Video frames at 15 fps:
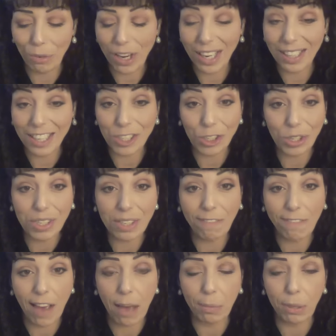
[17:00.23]
reading. That's just
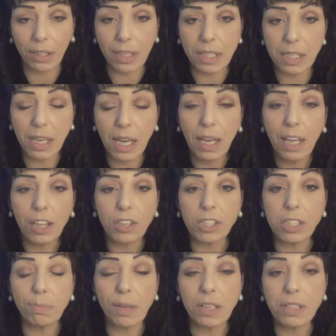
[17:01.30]
fabulous.
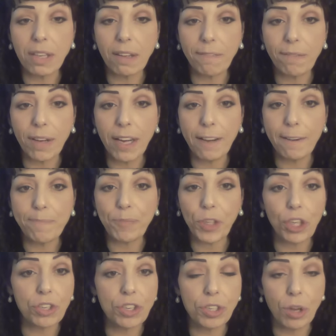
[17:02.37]
This speaks of
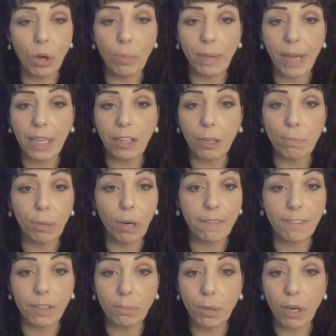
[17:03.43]
your soulmate, the
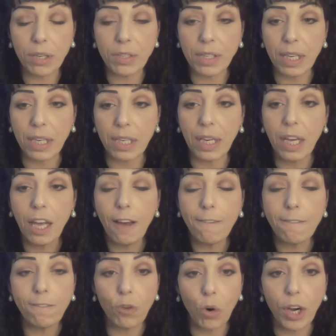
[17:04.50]
perfect person
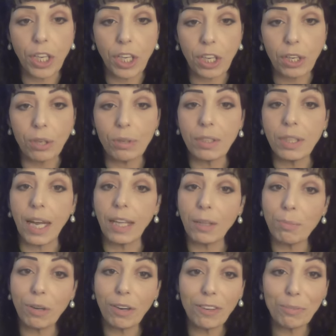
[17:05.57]
for you. Not
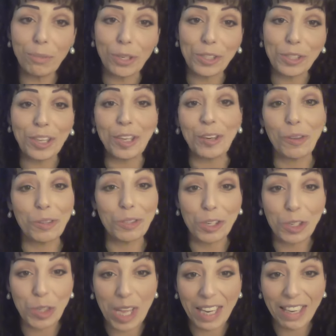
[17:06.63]
the perfect person, no
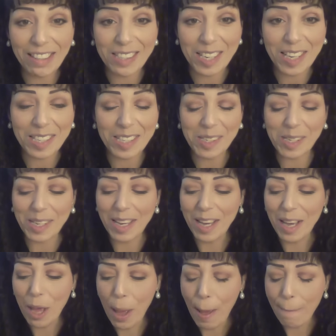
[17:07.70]
such thing exists,
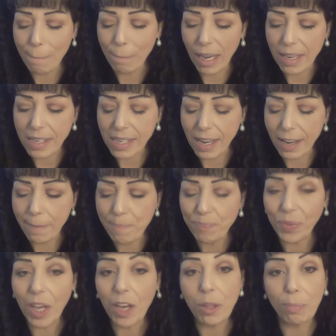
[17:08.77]
but
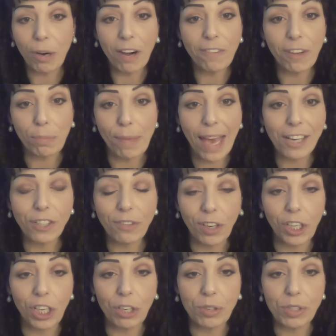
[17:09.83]
the perfect match for
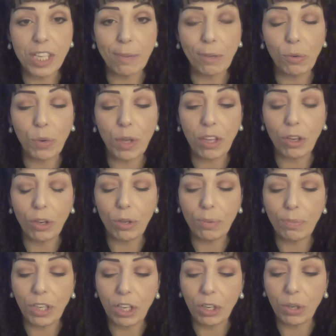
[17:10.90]
you, someone with
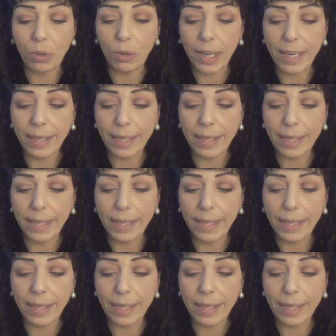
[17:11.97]
whom you